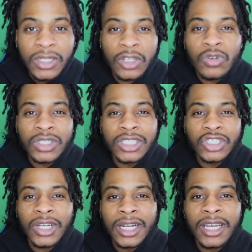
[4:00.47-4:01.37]
are going to
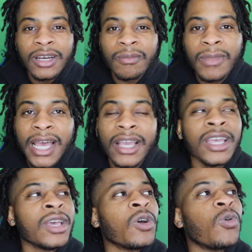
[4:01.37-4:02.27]
try to come back
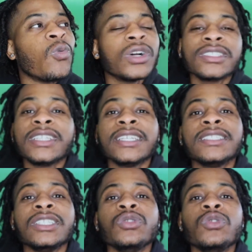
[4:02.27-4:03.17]
once they
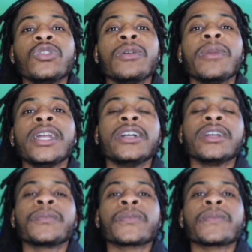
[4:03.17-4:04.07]
see you doing better.
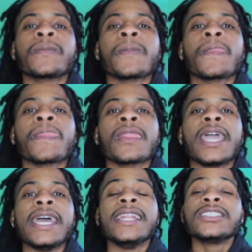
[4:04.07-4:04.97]

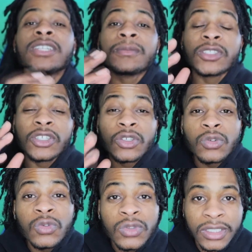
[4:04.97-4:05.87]
And it's up to
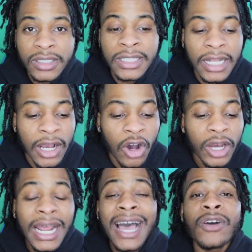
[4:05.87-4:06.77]
you
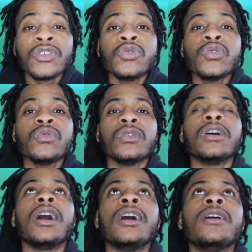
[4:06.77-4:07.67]
on how you,
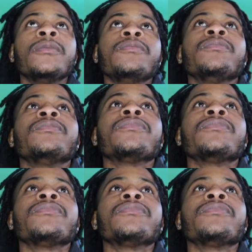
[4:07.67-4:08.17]
play